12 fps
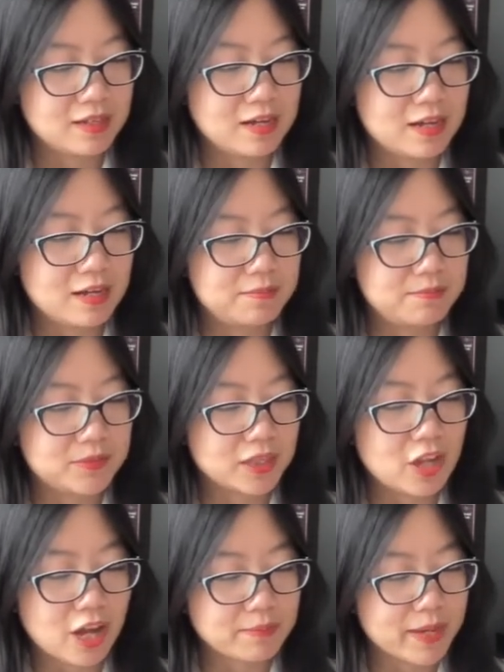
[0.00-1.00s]
um,
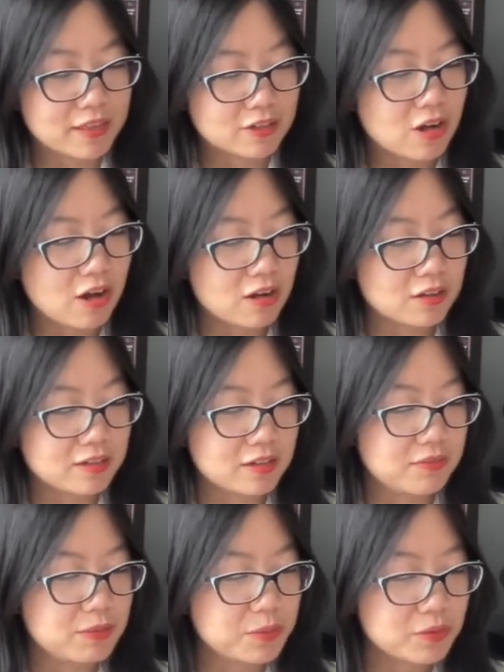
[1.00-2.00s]
not by the call
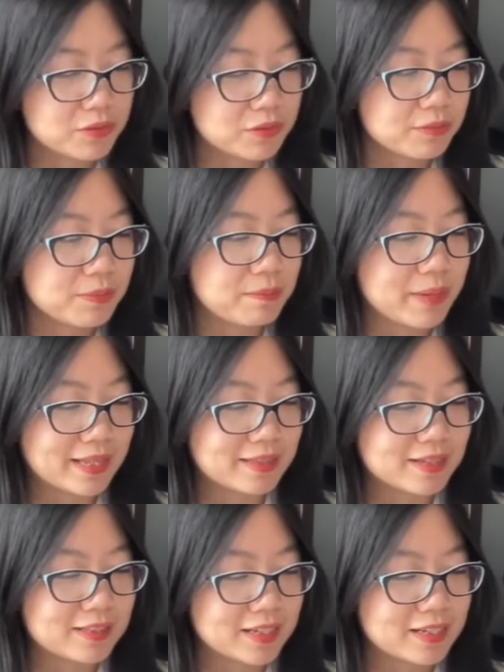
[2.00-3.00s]
of the bugle, but by the
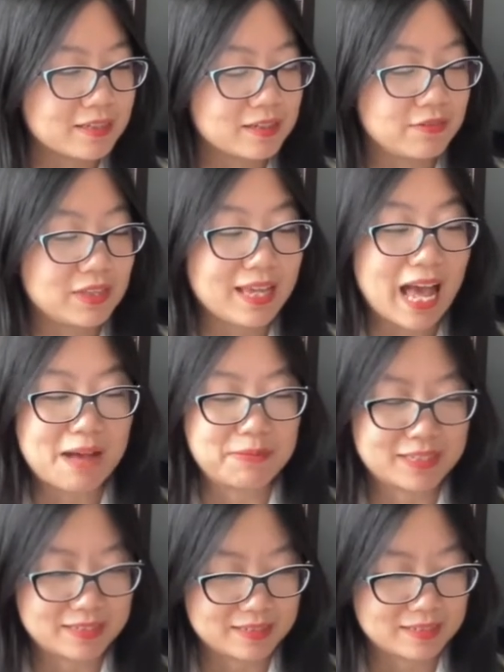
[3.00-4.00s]
click of the
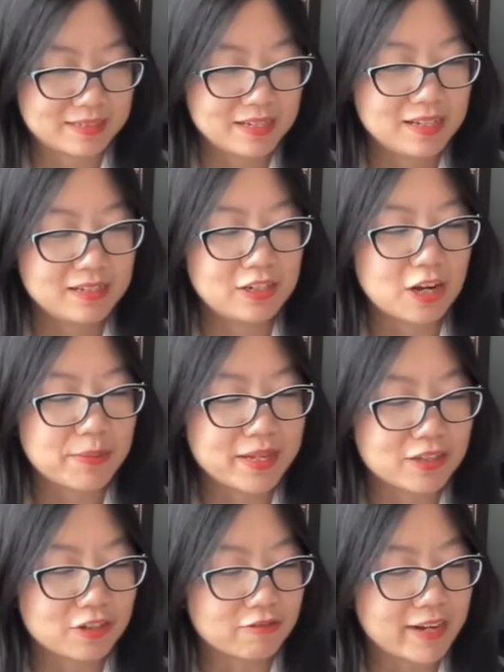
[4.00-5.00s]
abacus, not by
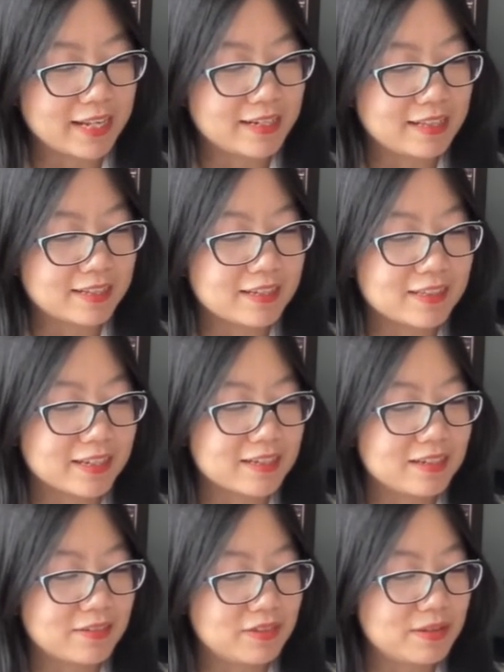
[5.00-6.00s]
the grate and click
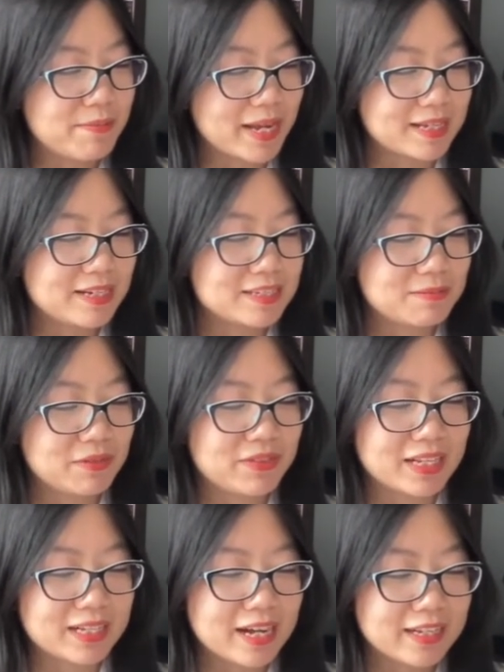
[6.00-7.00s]
of the mechanism of
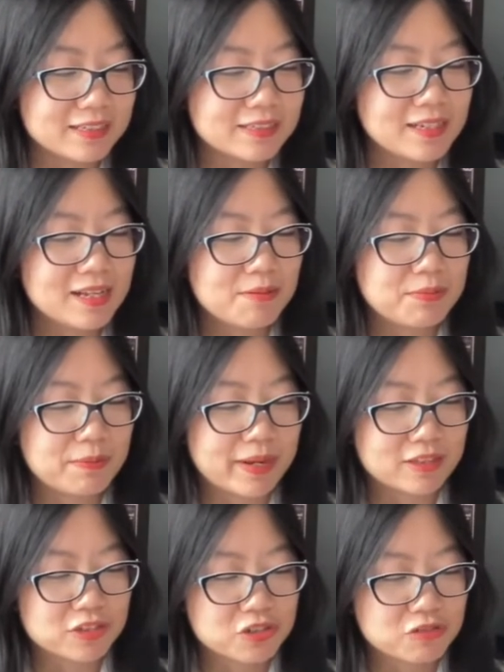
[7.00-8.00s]
the gun, but by
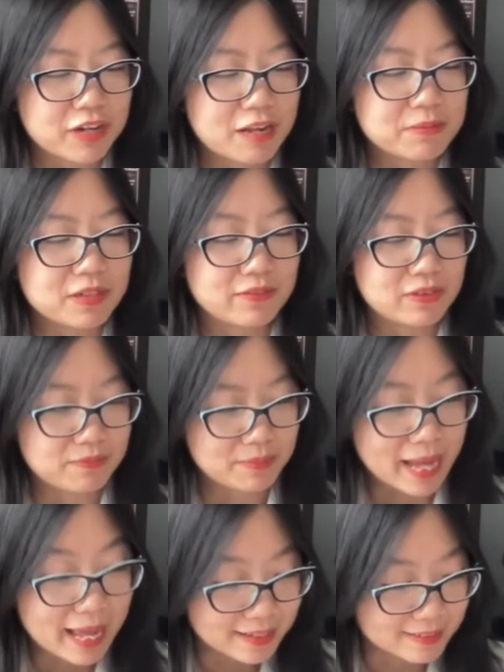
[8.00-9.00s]
the scrape of the
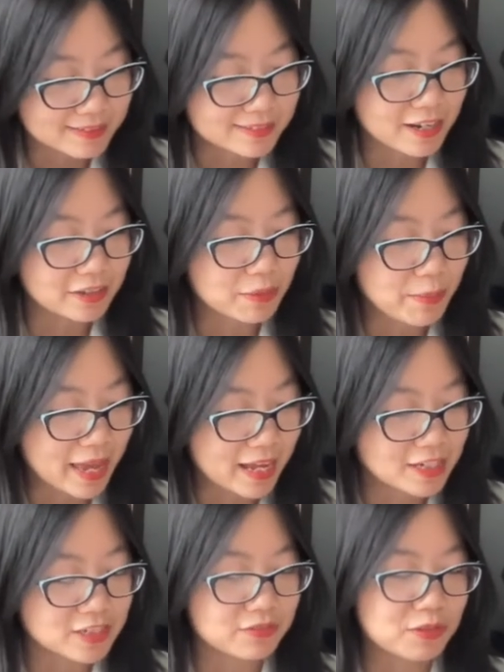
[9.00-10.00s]
pen on the
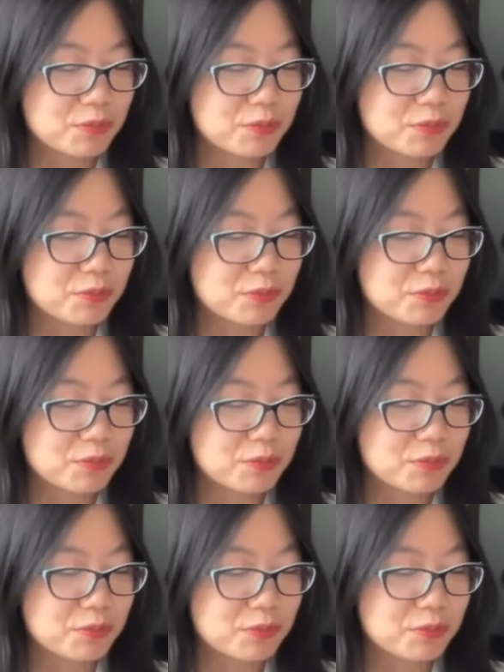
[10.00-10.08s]
page of the